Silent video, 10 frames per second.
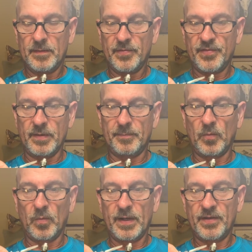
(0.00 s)

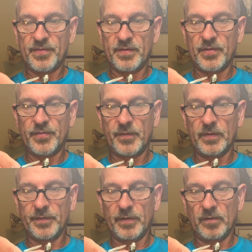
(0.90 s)
Simple way is to just
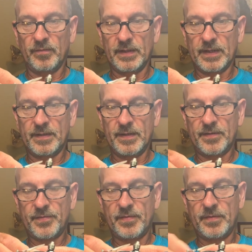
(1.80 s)
fold it over like
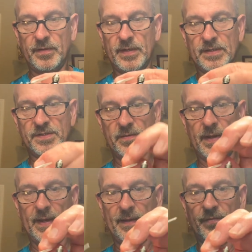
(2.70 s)
this. You got two
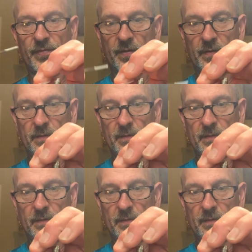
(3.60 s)
halves.